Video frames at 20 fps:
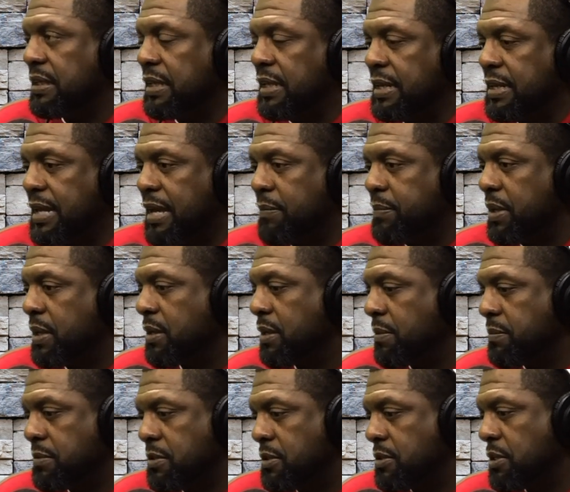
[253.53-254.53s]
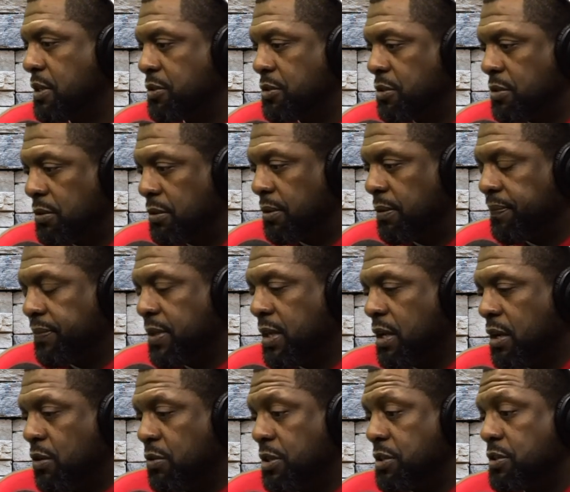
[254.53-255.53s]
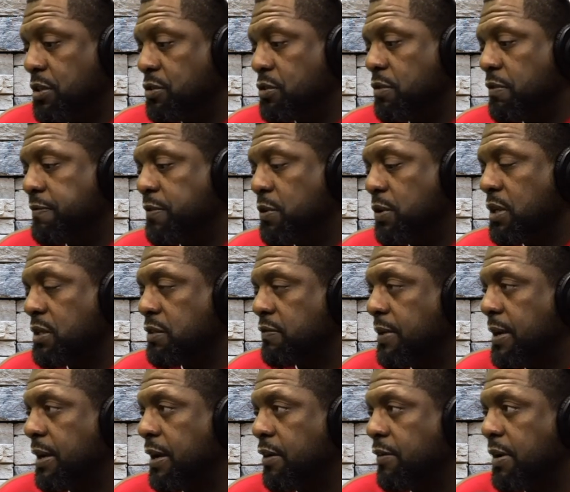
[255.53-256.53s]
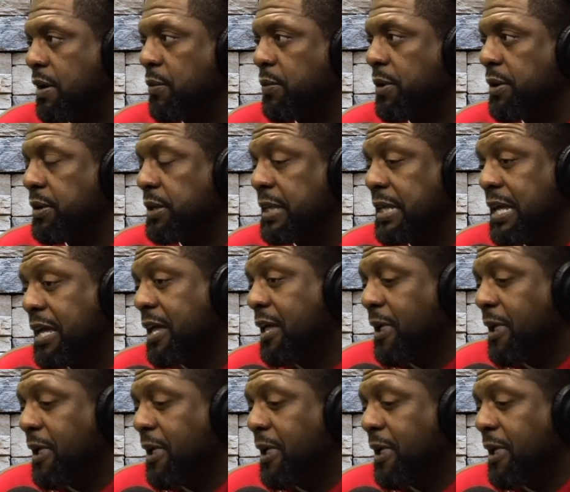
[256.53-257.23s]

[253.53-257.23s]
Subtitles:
and that becomes the center or the central focus of our work.